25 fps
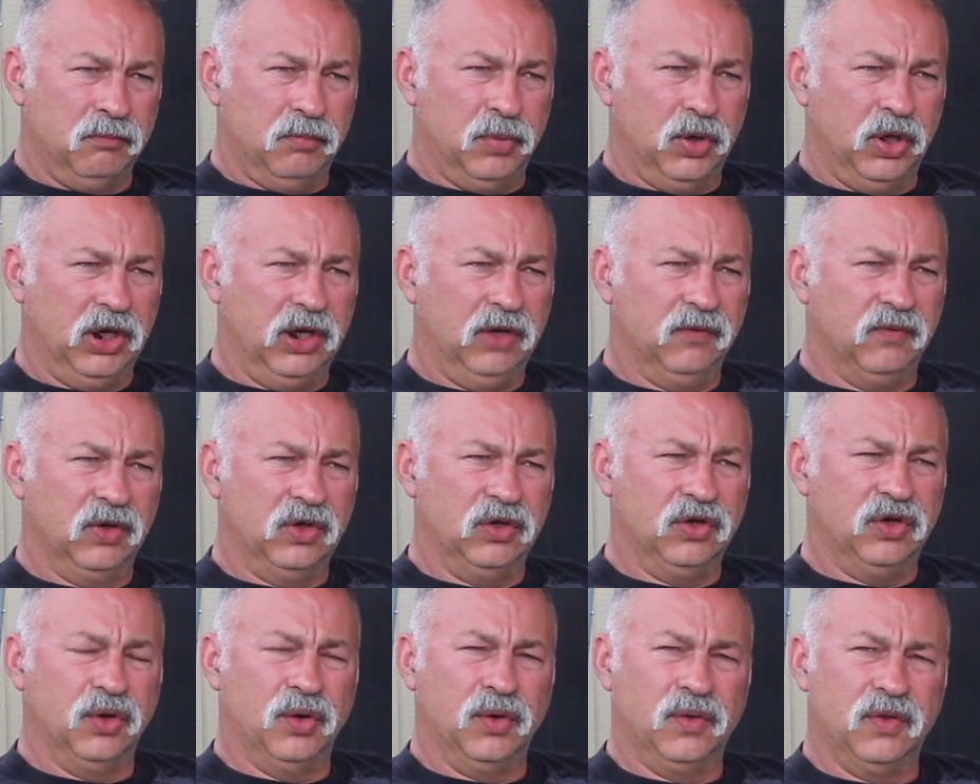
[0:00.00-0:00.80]
But
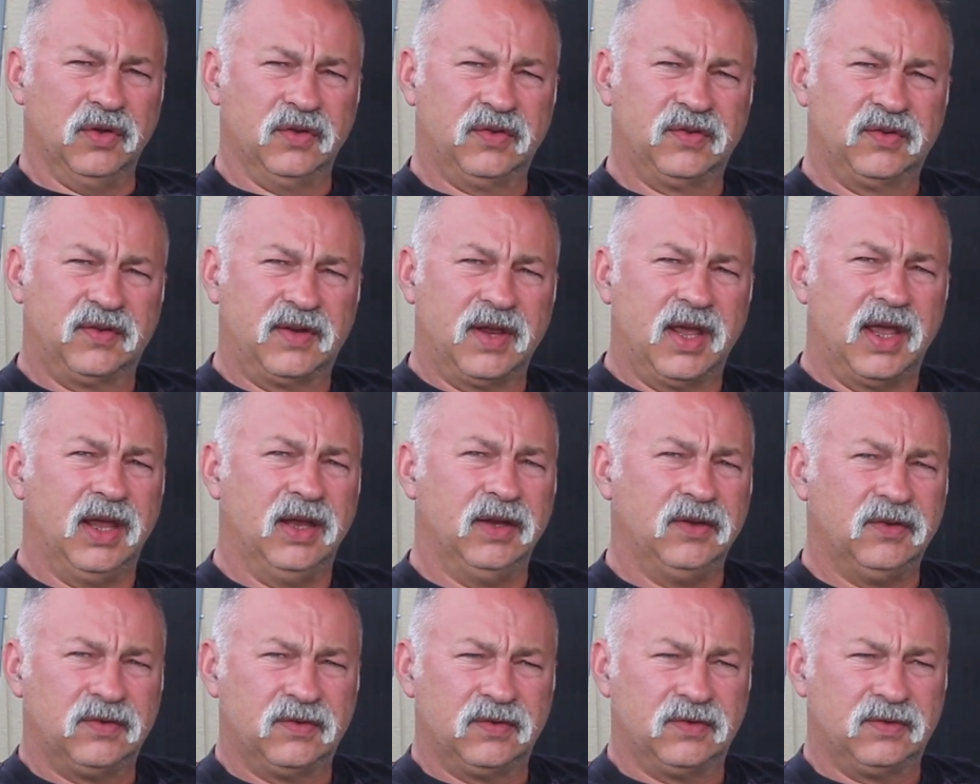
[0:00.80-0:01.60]
even doing the
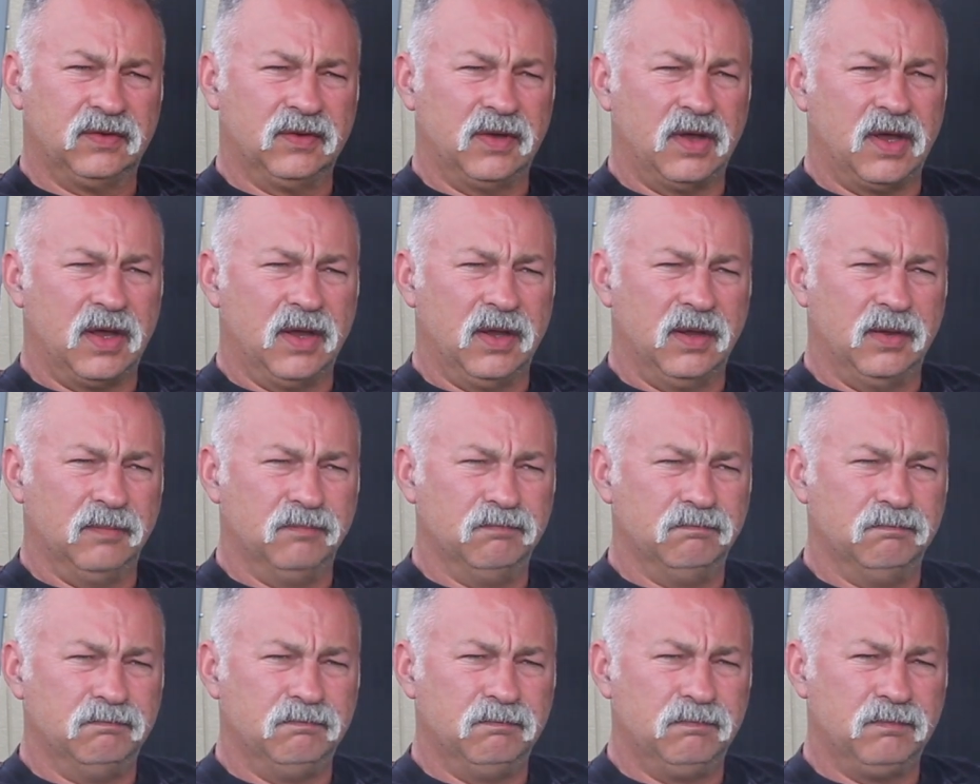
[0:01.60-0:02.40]
steaks,
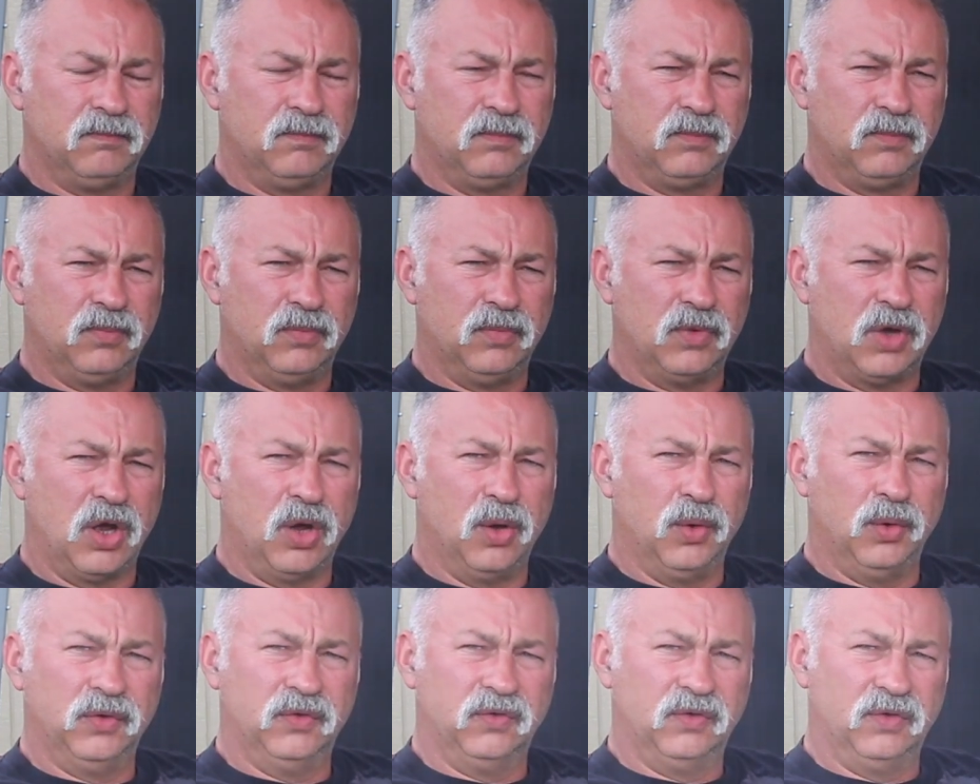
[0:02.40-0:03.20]
I
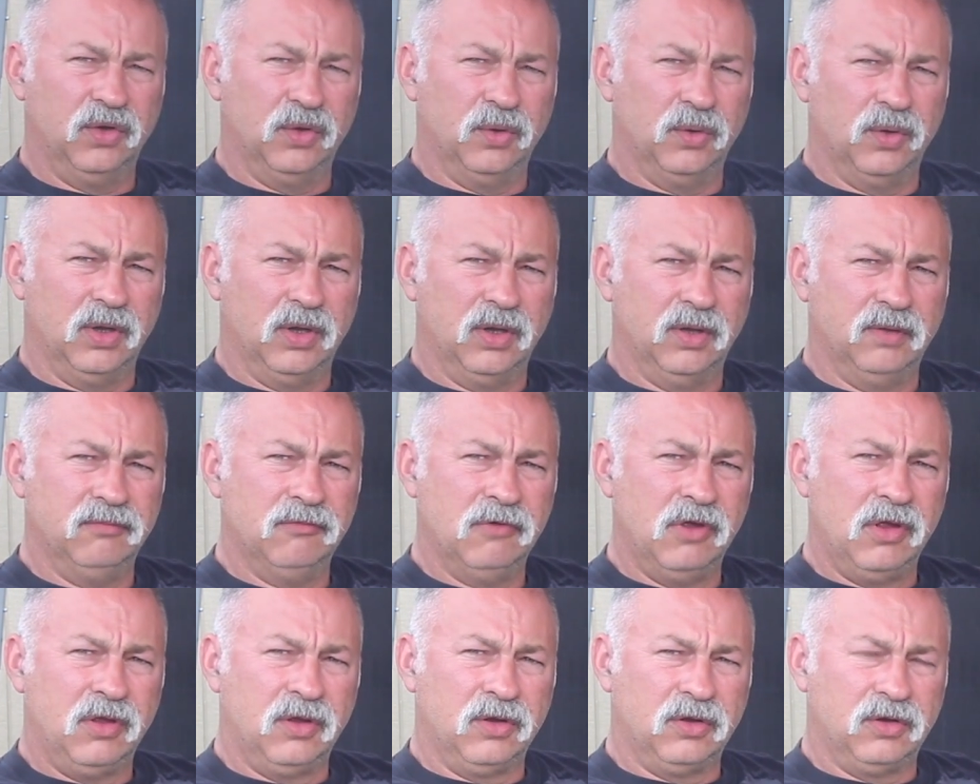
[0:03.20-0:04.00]
always do a
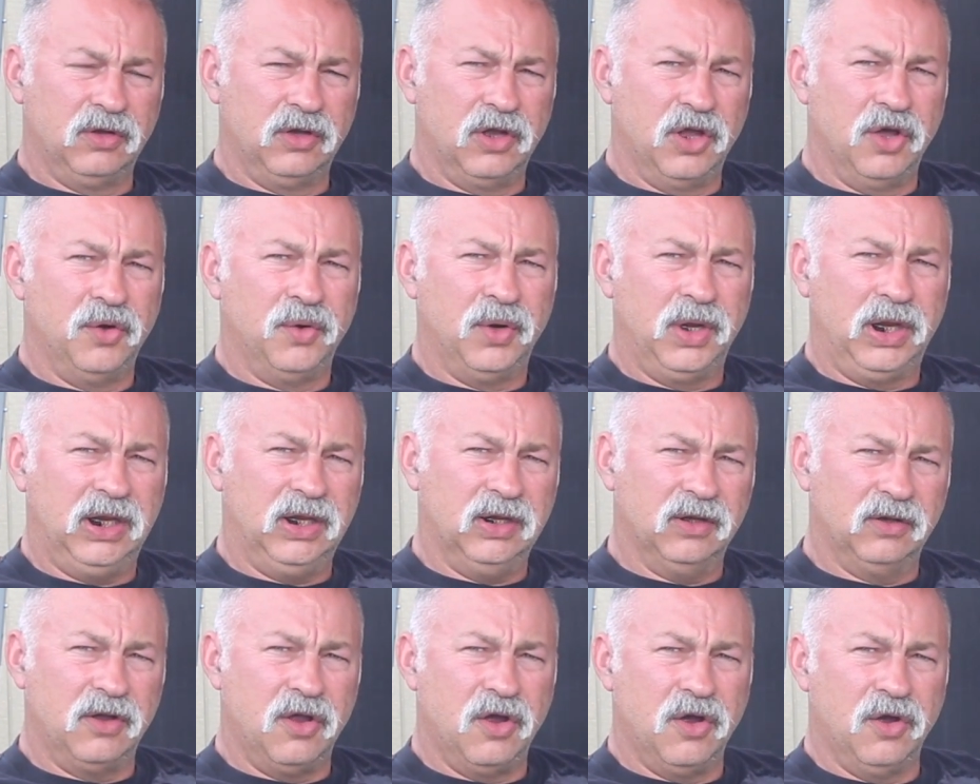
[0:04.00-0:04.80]
low
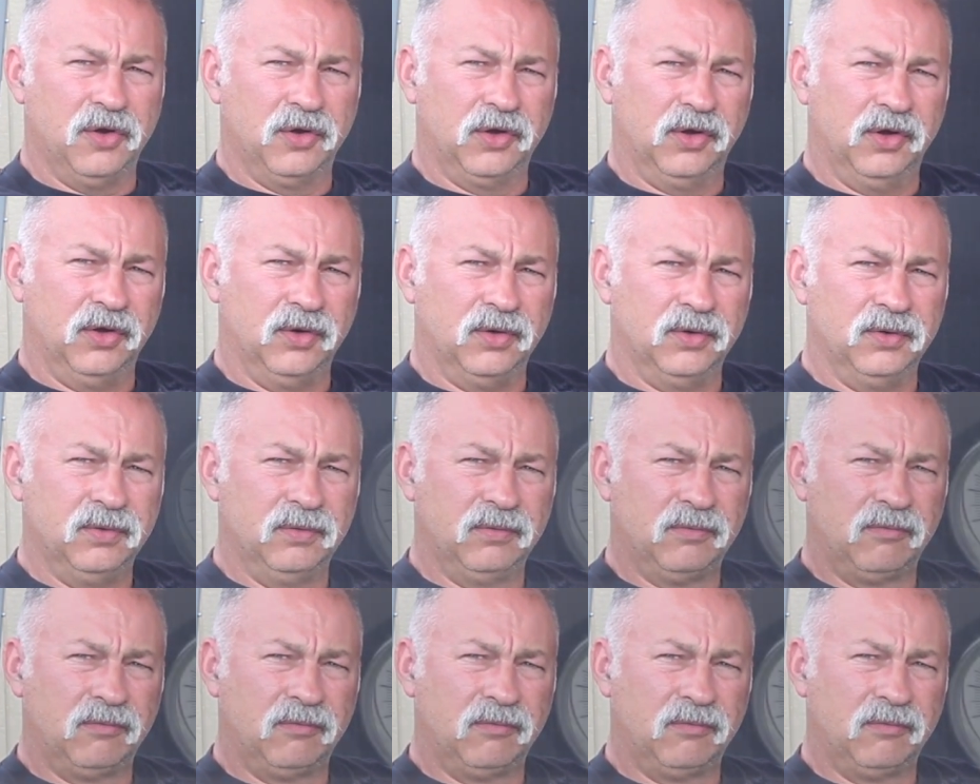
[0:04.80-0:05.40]
heat longer